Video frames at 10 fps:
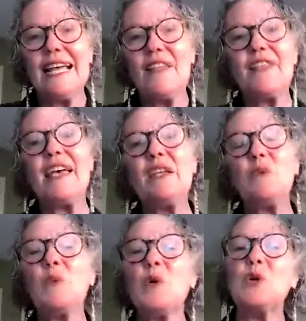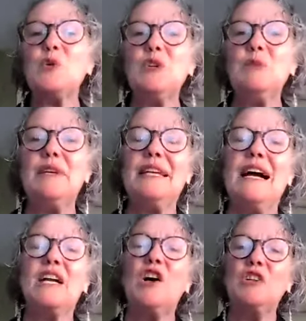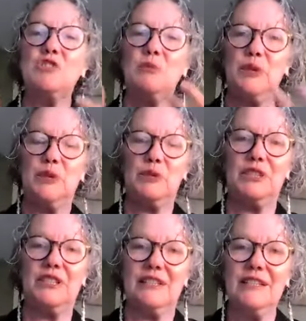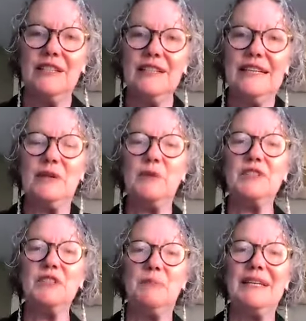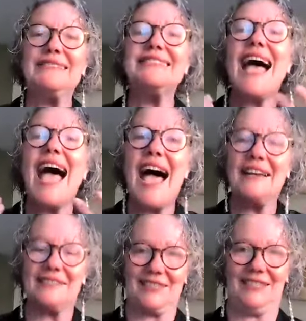then work would be a contribution. It wouldn't be a task.